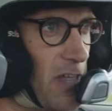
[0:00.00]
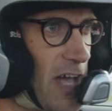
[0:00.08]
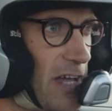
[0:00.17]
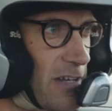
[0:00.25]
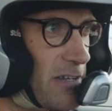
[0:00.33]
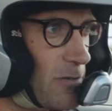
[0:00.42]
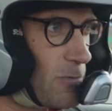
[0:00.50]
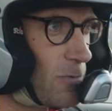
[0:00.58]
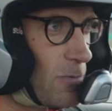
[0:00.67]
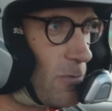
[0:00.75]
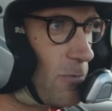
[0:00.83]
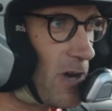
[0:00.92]
that,
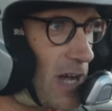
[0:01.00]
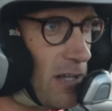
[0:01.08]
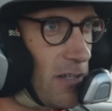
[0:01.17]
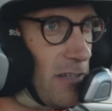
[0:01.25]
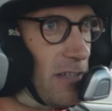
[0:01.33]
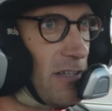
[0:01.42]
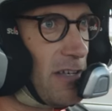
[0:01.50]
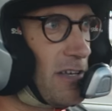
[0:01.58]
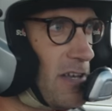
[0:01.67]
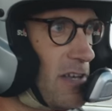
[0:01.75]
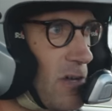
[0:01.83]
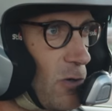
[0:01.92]
well,
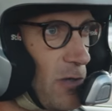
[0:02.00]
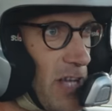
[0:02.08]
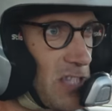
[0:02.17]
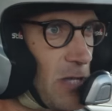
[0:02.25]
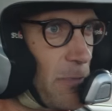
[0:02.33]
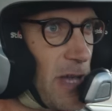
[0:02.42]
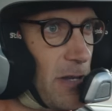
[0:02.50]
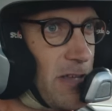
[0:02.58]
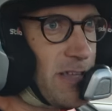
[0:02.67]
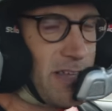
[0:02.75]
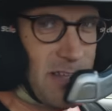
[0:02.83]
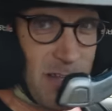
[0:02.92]
it all gets a bit
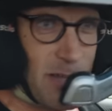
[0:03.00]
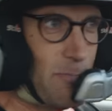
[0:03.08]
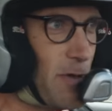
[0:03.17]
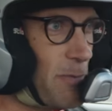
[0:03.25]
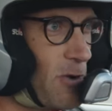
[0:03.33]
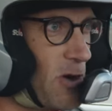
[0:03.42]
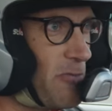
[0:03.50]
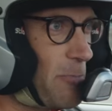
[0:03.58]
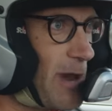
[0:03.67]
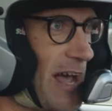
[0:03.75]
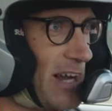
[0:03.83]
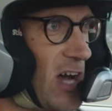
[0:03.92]
bit more of a
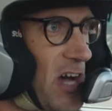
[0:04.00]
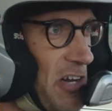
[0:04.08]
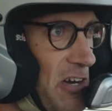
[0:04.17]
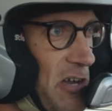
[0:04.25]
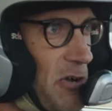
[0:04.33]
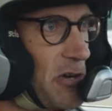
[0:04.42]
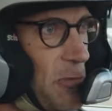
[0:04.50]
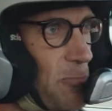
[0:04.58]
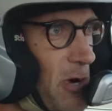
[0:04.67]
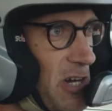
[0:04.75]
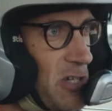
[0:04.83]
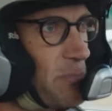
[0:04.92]
black art. Are you a
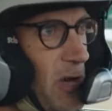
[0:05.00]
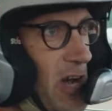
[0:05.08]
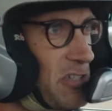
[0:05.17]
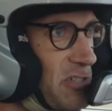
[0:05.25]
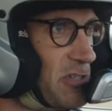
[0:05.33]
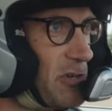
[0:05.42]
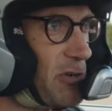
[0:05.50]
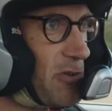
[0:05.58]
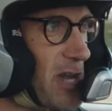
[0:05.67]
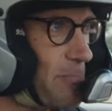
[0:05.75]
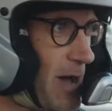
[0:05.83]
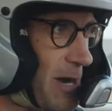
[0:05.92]
compression person or a
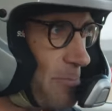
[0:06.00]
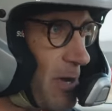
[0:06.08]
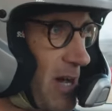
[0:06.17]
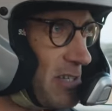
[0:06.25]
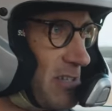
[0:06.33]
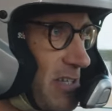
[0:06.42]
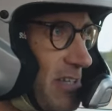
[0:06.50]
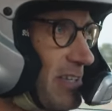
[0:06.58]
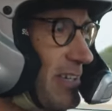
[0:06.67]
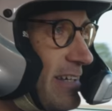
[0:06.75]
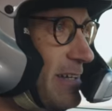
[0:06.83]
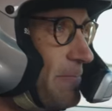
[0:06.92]
rebound
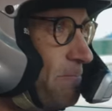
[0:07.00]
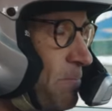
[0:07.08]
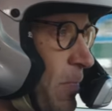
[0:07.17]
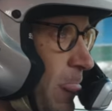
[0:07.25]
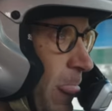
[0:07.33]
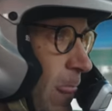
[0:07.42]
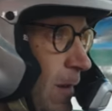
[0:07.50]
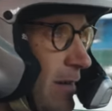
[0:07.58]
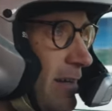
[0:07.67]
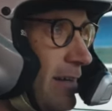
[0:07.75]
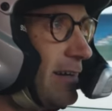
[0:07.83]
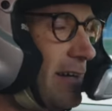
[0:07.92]
person?
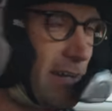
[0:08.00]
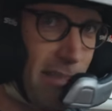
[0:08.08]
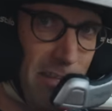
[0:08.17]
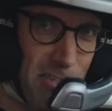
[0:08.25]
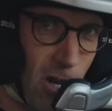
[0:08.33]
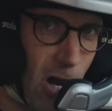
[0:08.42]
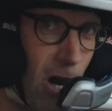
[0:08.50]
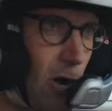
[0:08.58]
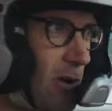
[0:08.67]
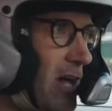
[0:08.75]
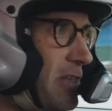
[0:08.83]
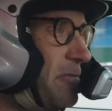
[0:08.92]
It's a
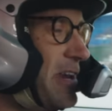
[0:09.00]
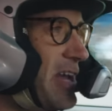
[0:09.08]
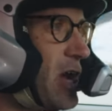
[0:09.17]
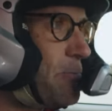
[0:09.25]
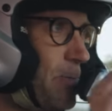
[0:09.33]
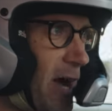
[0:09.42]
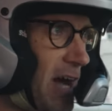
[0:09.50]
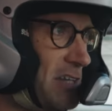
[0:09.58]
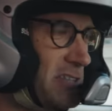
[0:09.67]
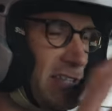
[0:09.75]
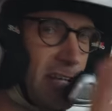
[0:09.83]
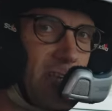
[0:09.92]
whole other video,
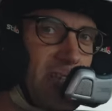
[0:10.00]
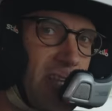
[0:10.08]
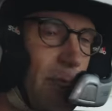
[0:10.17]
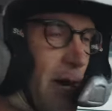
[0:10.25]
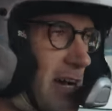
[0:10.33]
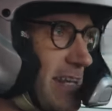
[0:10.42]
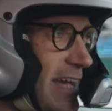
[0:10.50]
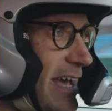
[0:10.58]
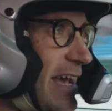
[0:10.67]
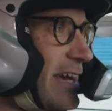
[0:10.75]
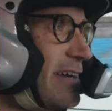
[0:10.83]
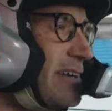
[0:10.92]
but to give you some
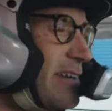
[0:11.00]
idea,